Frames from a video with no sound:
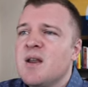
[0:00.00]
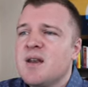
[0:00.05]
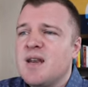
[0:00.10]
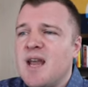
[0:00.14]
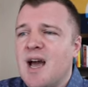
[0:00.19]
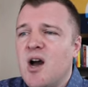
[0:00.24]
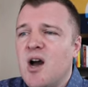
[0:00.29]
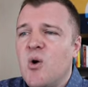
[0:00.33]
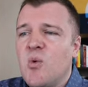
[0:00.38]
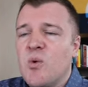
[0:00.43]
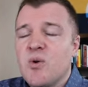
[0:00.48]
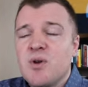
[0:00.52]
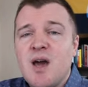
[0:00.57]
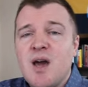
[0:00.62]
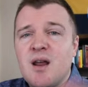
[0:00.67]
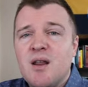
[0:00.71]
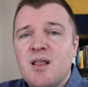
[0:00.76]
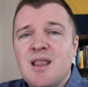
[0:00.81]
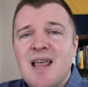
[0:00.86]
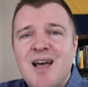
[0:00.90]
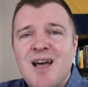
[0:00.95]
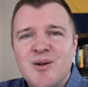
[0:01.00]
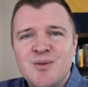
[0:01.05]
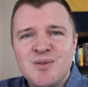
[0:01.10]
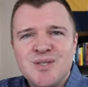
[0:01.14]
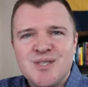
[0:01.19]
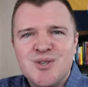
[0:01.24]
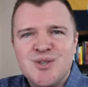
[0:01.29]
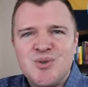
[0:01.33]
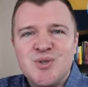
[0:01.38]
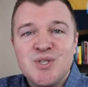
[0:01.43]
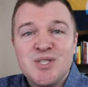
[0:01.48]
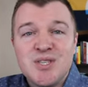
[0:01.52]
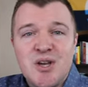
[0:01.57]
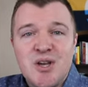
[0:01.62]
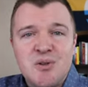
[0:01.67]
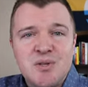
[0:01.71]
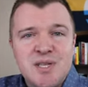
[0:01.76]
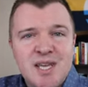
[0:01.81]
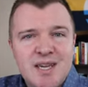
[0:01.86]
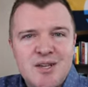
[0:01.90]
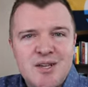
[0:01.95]
Now, we're not allowed to
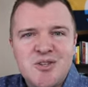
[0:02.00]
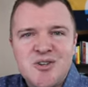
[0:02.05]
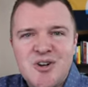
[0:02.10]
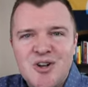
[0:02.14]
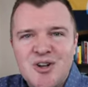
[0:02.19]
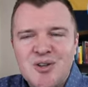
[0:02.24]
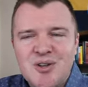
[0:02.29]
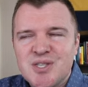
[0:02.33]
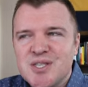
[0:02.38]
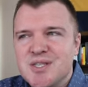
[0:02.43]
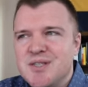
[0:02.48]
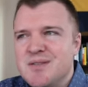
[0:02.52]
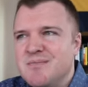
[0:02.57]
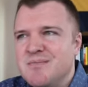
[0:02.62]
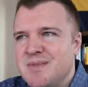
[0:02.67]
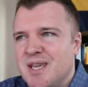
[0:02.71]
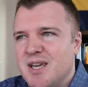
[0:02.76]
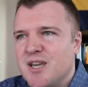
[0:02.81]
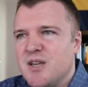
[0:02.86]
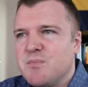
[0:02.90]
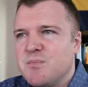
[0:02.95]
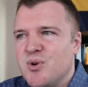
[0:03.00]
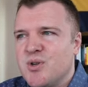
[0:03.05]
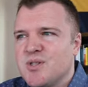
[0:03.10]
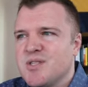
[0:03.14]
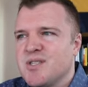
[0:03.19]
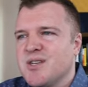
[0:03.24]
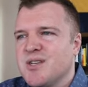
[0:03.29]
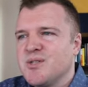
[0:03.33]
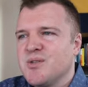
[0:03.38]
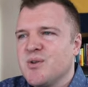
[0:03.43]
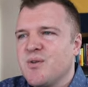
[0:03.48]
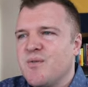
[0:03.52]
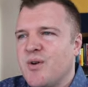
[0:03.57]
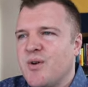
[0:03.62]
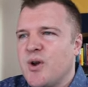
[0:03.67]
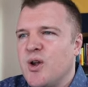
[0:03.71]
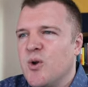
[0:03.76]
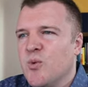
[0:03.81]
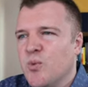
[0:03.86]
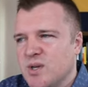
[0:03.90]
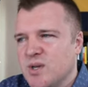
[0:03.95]
sell naked calls and naked puts because they're
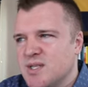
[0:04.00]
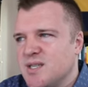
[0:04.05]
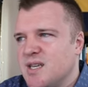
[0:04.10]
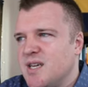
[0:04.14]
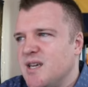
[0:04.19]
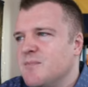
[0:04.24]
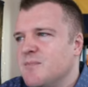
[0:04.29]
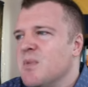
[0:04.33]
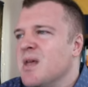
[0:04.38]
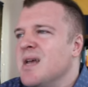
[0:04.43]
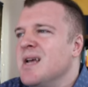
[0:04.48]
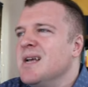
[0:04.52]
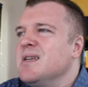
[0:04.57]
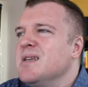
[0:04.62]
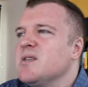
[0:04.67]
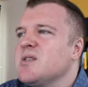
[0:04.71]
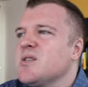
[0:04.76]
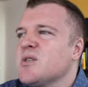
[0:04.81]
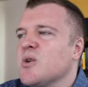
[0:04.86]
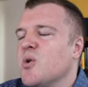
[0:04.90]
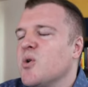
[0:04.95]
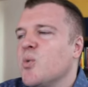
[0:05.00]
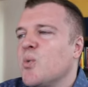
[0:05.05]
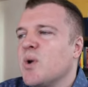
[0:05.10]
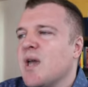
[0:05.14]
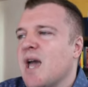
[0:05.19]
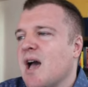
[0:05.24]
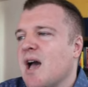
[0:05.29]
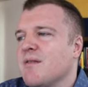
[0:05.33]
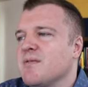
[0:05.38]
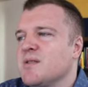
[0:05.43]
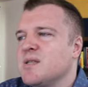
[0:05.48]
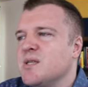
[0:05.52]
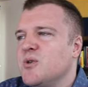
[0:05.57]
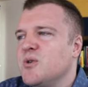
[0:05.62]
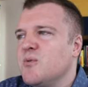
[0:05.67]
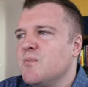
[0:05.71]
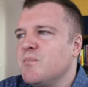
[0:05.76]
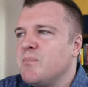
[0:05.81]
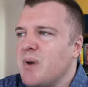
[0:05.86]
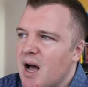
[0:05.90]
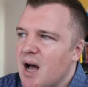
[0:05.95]
very risky. So we have
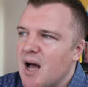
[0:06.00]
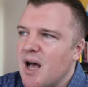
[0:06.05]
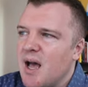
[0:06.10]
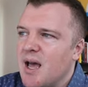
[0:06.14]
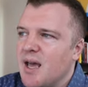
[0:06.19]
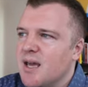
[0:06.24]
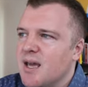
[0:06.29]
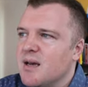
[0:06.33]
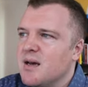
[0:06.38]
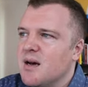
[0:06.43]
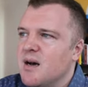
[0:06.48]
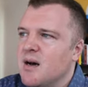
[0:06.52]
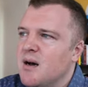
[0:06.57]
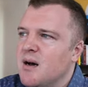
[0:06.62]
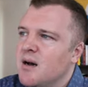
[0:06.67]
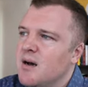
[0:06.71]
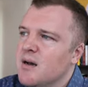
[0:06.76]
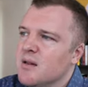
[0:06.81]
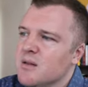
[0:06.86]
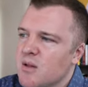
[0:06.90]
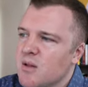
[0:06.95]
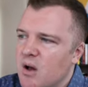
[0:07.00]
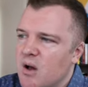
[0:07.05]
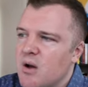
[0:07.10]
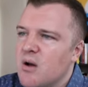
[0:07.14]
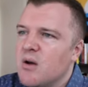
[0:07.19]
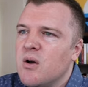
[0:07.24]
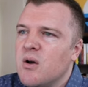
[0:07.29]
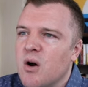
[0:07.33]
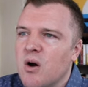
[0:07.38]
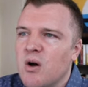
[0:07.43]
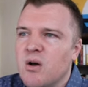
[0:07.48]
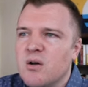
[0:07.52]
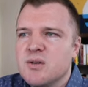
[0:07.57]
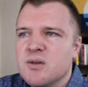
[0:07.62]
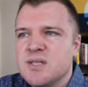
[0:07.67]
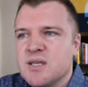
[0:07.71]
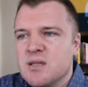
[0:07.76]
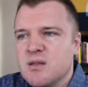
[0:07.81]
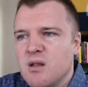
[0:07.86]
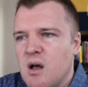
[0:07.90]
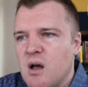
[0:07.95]
to buy uh, long
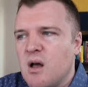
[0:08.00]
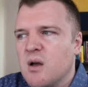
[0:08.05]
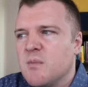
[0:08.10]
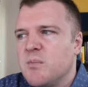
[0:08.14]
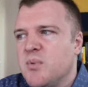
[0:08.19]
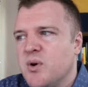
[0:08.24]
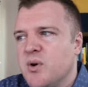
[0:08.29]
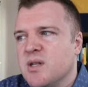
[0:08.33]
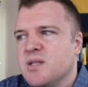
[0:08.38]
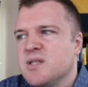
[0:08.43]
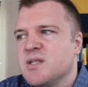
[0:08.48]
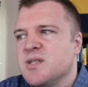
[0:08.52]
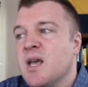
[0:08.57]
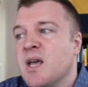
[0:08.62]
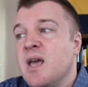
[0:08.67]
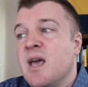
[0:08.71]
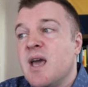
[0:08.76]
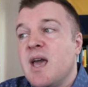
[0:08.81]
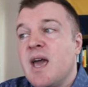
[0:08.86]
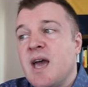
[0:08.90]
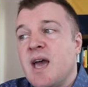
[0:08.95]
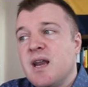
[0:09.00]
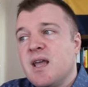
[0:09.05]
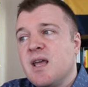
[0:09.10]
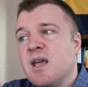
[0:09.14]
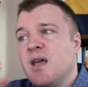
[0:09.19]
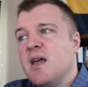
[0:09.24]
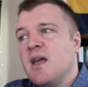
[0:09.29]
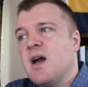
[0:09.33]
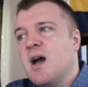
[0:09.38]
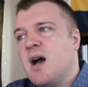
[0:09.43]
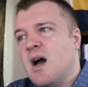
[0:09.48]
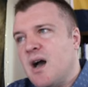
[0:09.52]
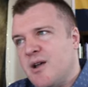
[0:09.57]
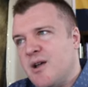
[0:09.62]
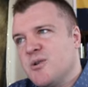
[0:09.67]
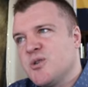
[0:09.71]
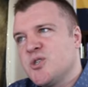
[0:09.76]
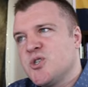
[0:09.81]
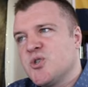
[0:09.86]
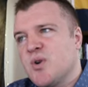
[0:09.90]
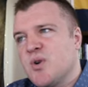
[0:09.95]
calls and long puts at a
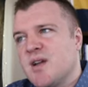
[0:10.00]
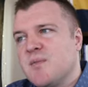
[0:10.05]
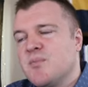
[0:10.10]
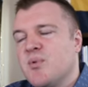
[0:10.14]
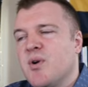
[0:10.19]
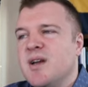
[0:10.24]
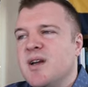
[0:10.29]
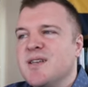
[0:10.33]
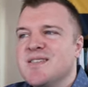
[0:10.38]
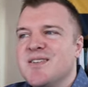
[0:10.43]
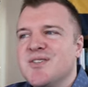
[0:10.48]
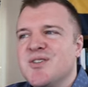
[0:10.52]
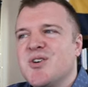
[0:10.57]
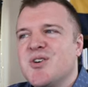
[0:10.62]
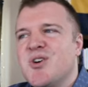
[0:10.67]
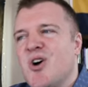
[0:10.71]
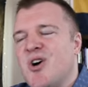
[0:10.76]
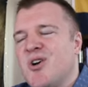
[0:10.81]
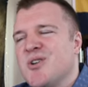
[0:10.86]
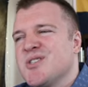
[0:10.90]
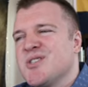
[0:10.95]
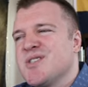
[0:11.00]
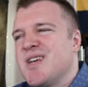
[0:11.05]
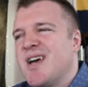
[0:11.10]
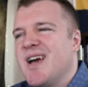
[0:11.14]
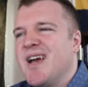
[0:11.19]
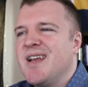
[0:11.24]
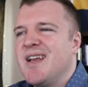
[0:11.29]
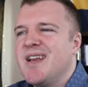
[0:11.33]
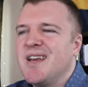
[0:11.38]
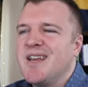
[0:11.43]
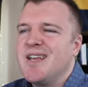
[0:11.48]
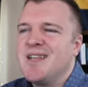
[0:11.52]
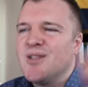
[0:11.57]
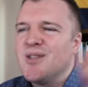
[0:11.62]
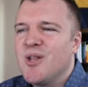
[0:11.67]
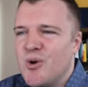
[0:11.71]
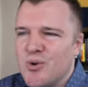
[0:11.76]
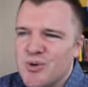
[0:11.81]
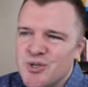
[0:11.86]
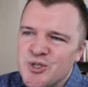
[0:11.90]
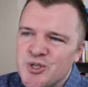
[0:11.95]
higher strike price on the call side and a
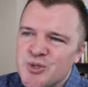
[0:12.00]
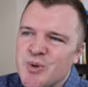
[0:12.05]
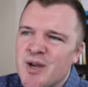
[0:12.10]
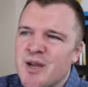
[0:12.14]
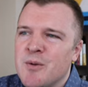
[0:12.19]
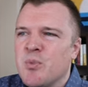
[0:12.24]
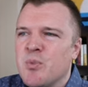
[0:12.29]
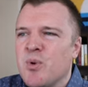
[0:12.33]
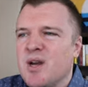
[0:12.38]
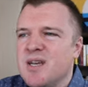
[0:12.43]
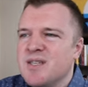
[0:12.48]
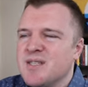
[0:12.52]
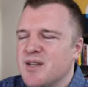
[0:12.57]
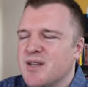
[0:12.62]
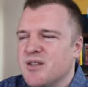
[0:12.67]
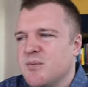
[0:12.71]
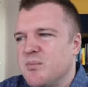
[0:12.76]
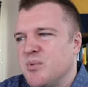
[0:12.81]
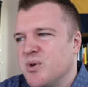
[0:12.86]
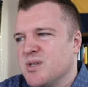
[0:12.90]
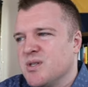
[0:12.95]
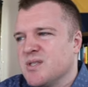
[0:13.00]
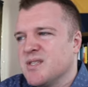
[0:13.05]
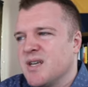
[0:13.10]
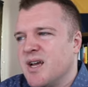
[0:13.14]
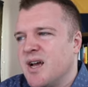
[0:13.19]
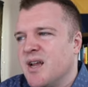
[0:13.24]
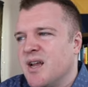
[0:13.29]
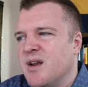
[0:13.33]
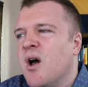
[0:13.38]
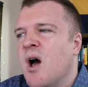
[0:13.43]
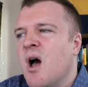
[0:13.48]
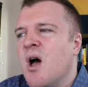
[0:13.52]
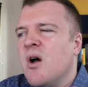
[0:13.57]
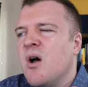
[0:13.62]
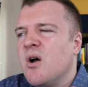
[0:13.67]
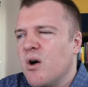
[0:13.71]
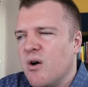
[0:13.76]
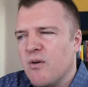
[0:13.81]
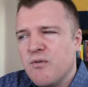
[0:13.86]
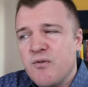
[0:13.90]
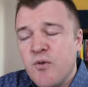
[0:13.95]
lower strike price on the put side
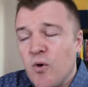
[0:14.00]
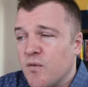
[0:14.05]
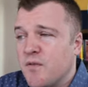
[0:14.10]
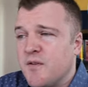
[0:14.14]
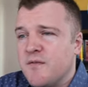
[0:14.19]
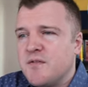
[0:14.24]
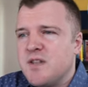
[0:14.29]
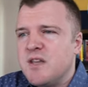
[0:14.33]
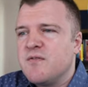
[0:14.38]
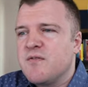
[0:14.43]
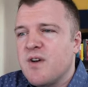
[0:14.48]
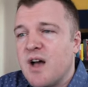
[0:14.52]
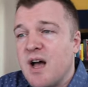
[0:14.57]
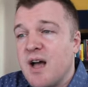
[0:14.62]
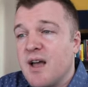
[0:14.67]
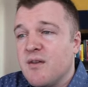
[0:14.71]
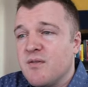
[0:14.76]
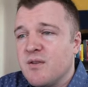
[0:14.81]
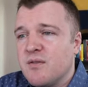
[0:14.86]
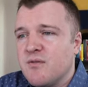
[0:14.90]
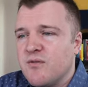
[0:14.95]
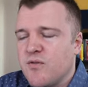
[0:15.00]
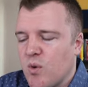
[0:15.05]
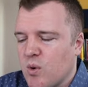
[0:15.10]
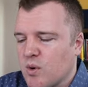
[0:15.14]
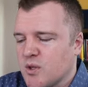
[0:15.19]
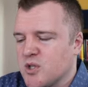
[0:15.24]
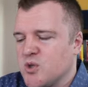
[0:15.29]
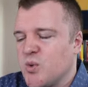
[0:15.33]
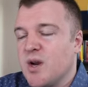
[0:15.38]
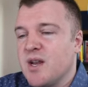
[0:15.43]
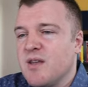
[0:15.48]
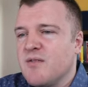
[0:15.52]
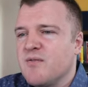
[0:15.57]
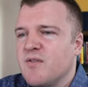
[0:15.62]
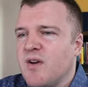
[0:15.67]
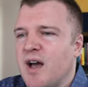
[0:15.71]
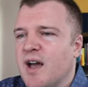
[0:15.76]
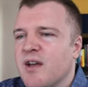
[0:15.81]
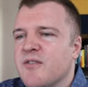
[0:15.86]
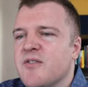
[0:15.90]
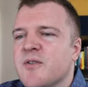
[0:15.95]
of 455 and
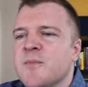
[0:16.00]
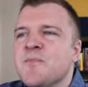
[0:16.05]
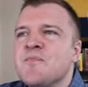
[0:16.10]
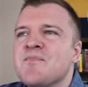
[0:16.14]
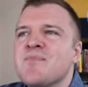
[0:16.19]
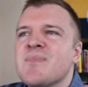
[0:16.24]
425.